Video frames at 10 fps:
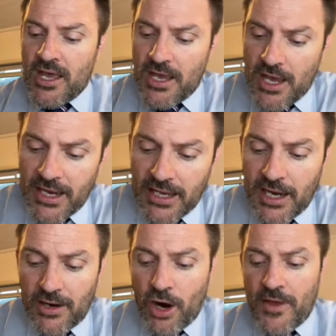
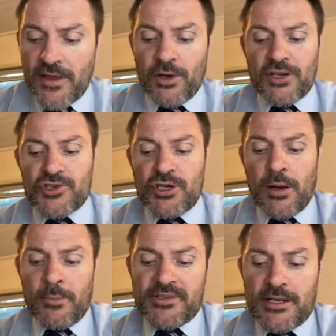Okay, I then look at two
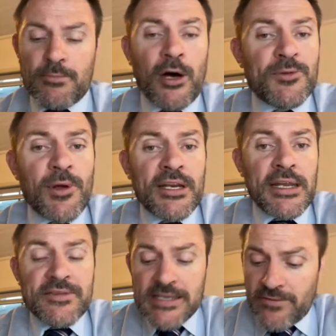numbers that multiply to
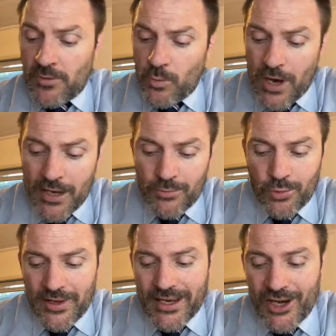give 7 and 1. Well,
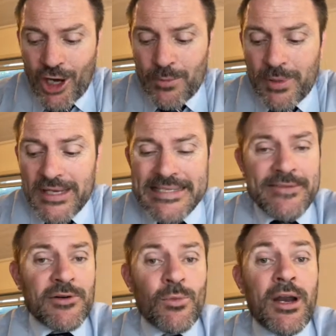they can only be
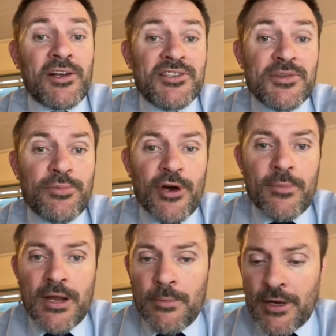7 and 1 because it's a prime
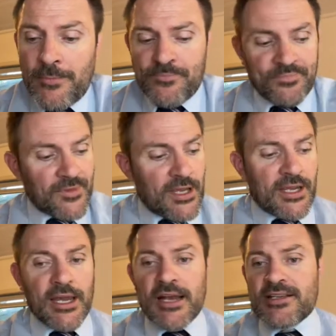number.
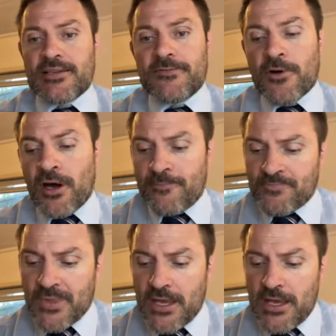Okay, that's fine.
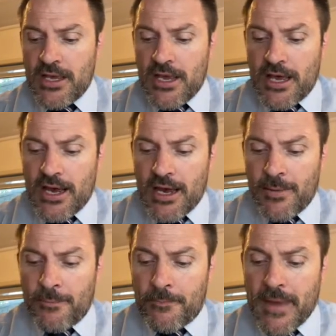
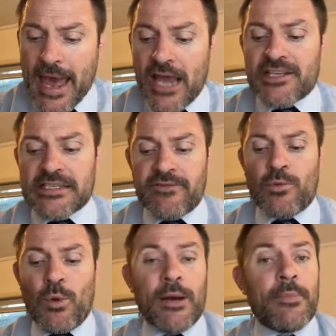How does 7
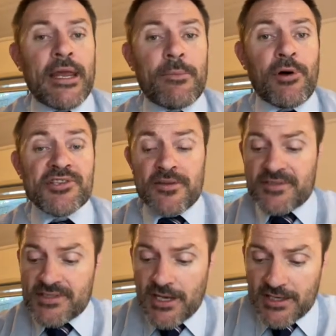and 1 make positive
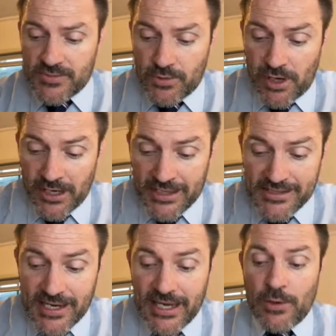6? Well, I'm going to
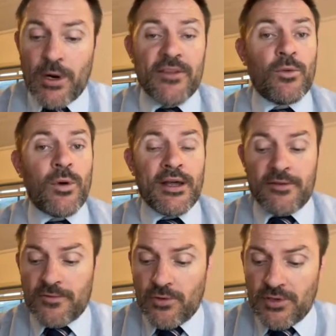take away the 1,
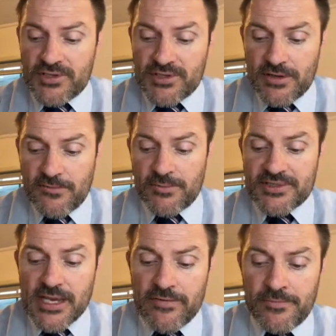of course, from
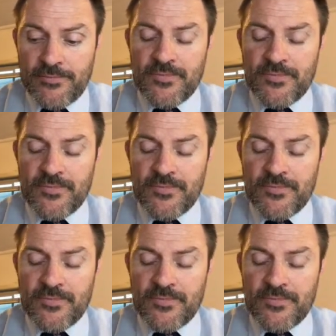7.